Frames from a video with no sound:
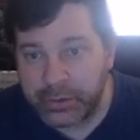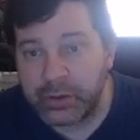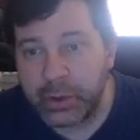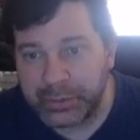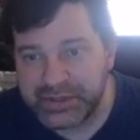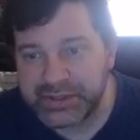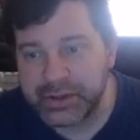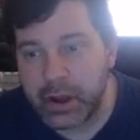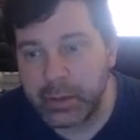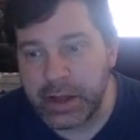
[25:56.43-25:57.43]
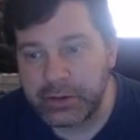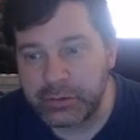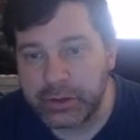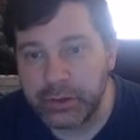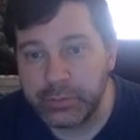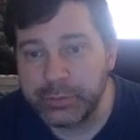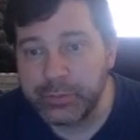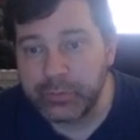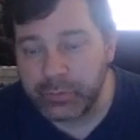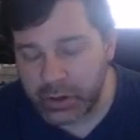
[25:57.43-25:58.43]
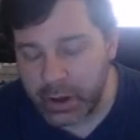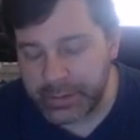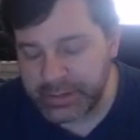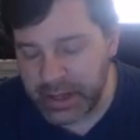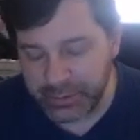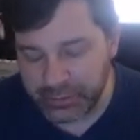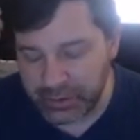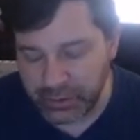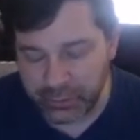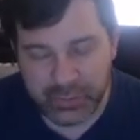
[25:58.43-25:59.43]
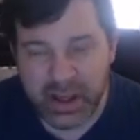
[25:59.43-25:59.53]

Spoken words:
Ghost's combat damage trigger,